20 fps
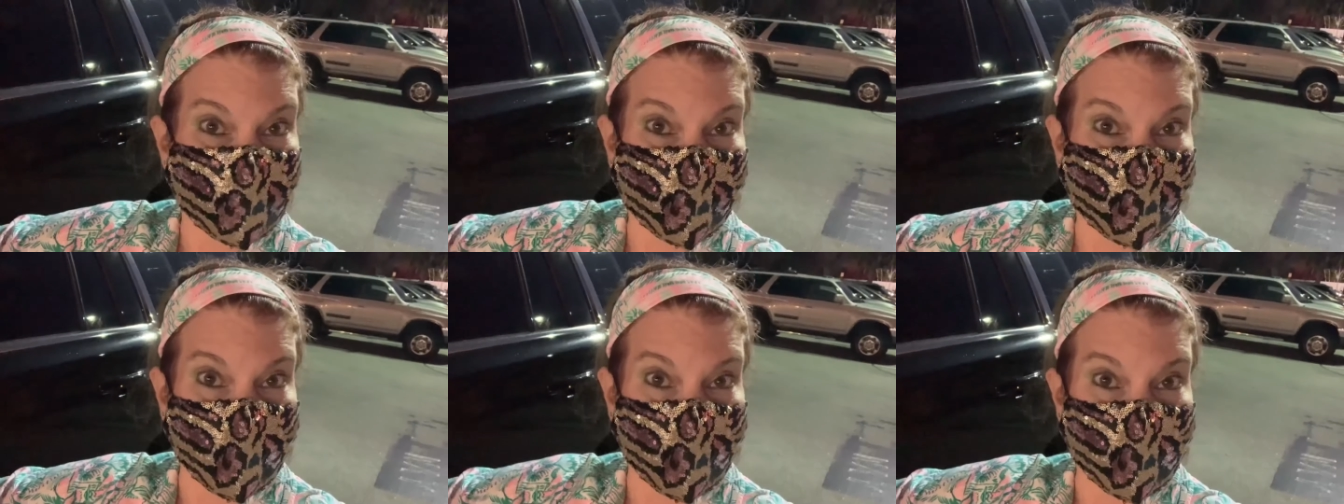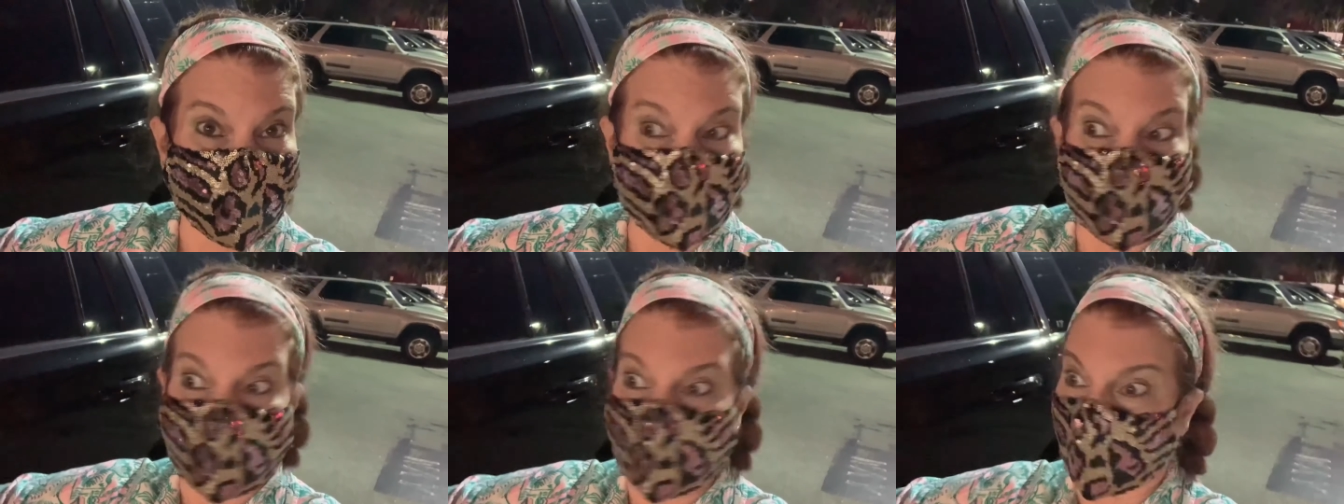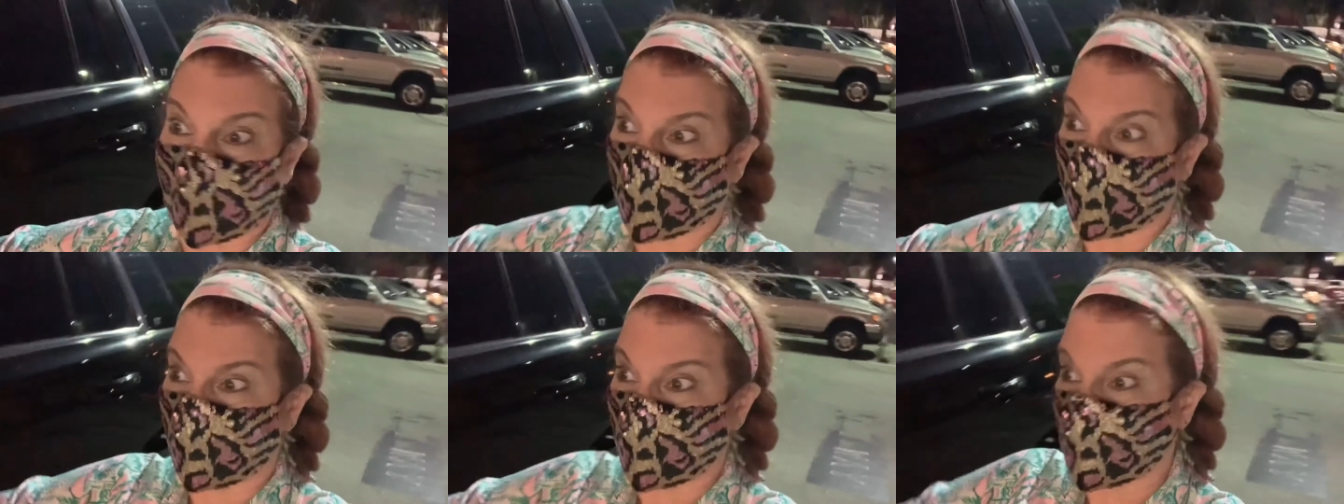on my list that I
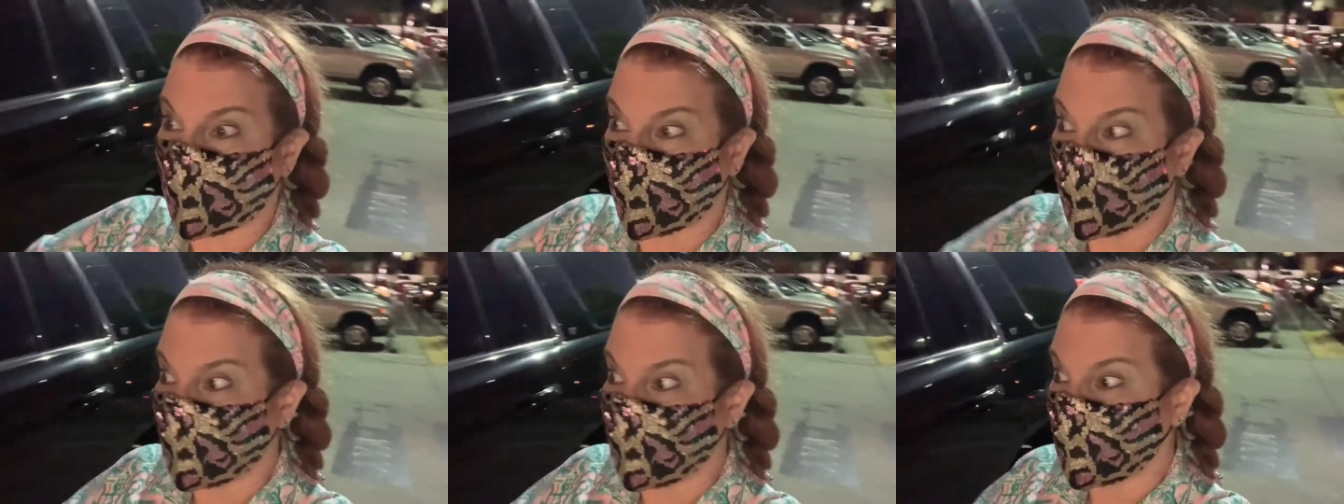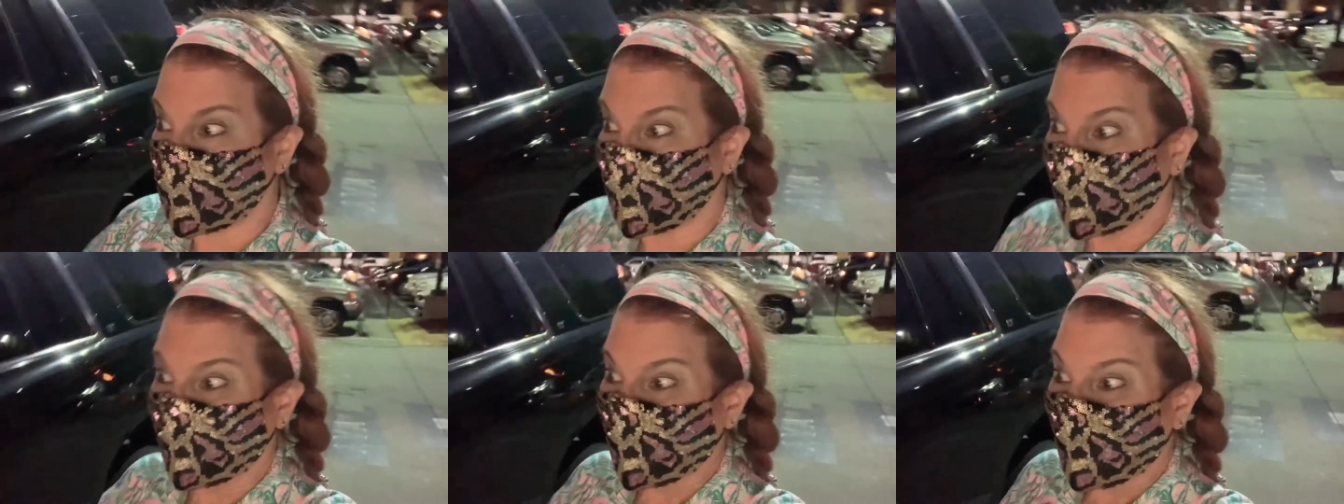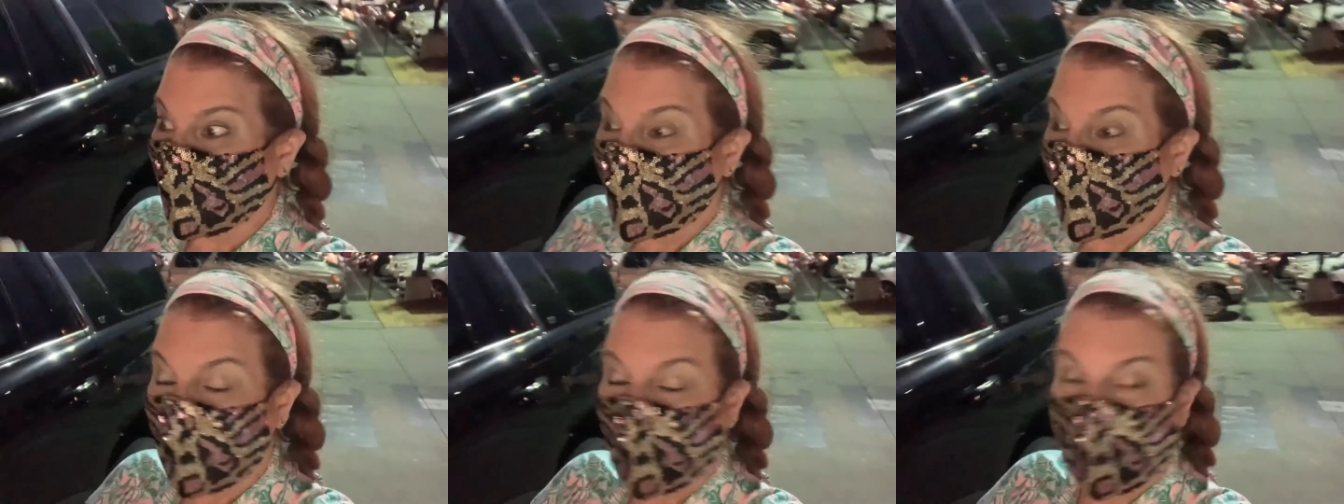researched,
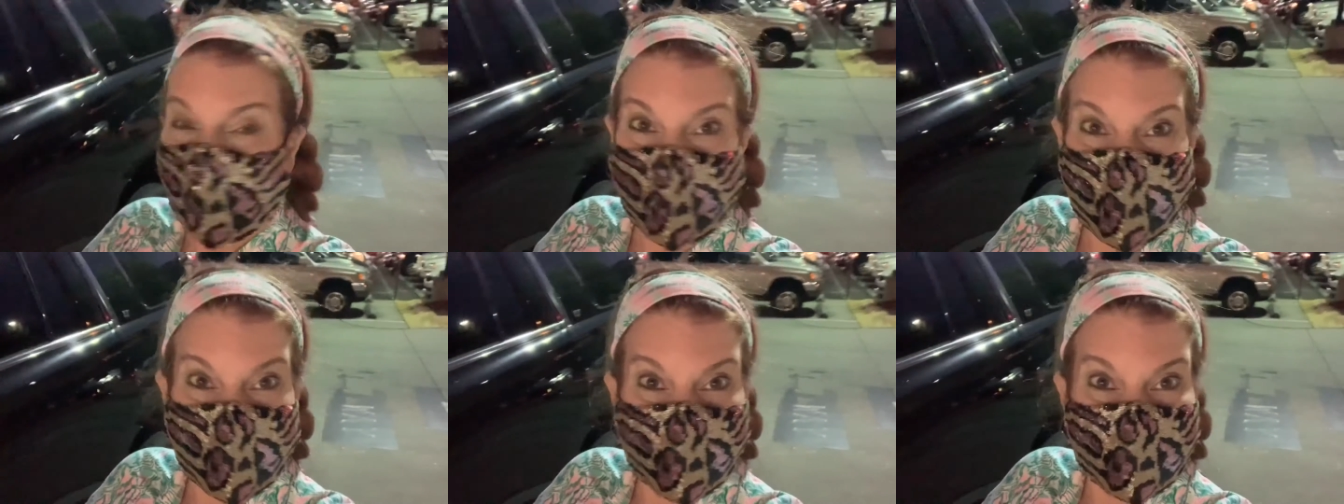and